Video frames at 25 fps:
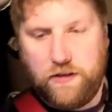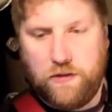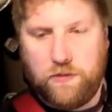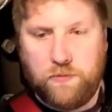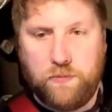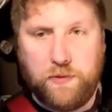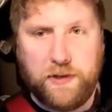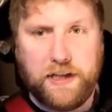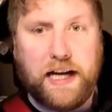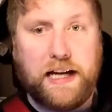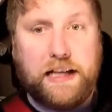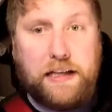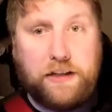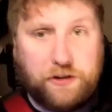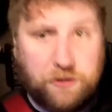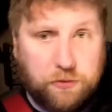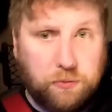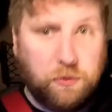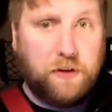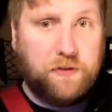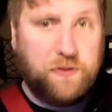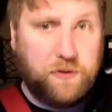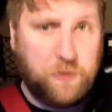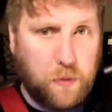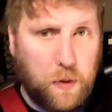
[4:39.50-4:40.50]
Regardless, we're
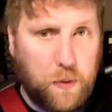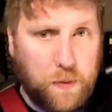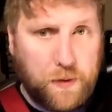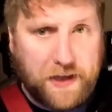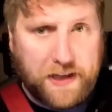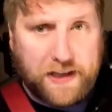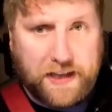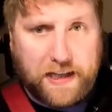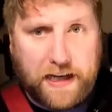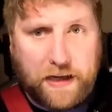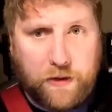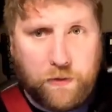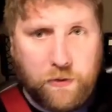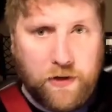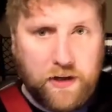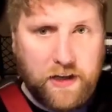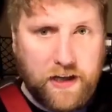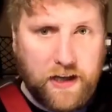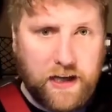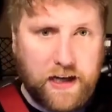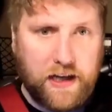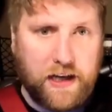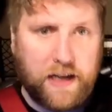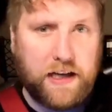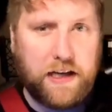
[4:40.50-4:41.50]
off to Woking now.
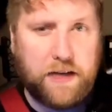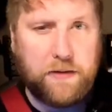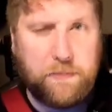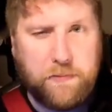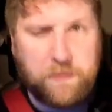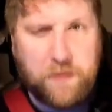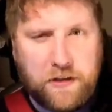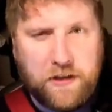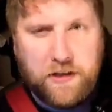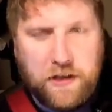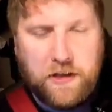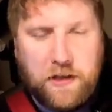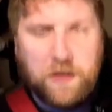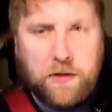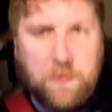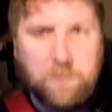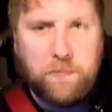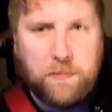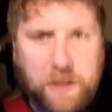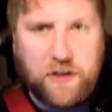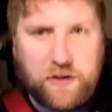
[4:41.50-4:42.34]
My